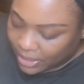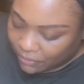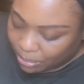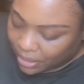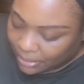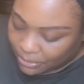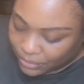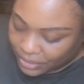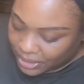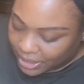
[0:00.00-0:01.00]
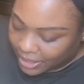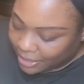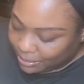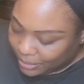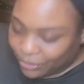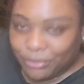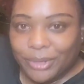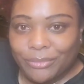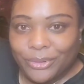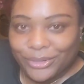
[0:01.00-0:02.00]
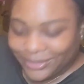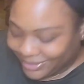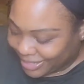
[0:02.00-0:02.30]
have a problem with the egg, but remember,